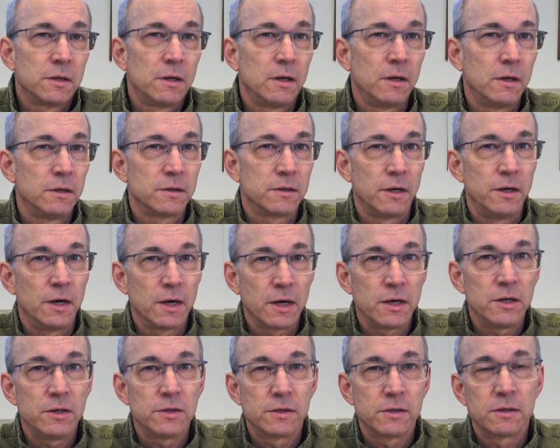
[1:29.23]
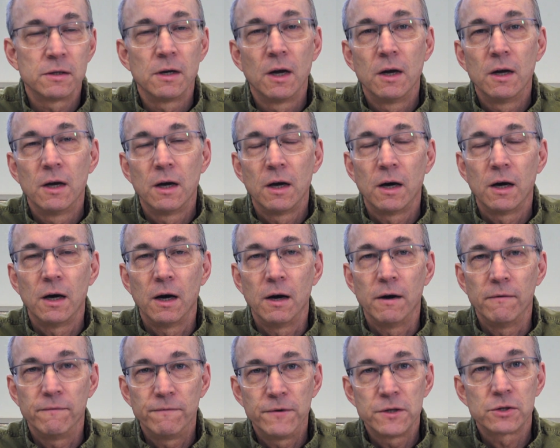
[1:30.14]
it's a nice
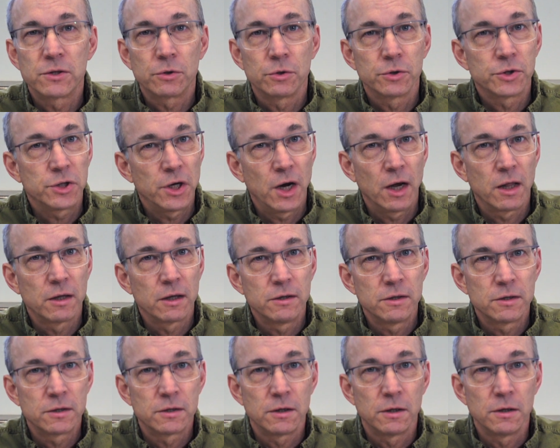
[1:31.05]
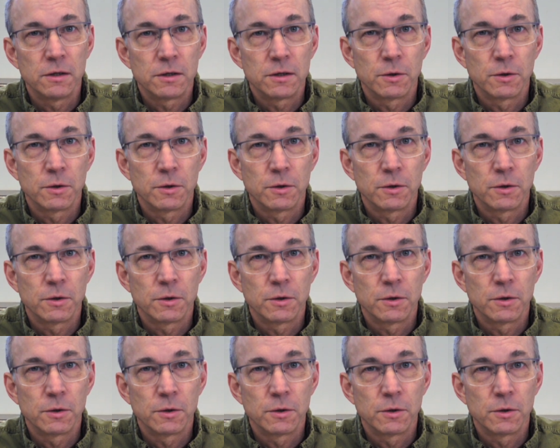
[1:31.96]
uh, physical challenge to,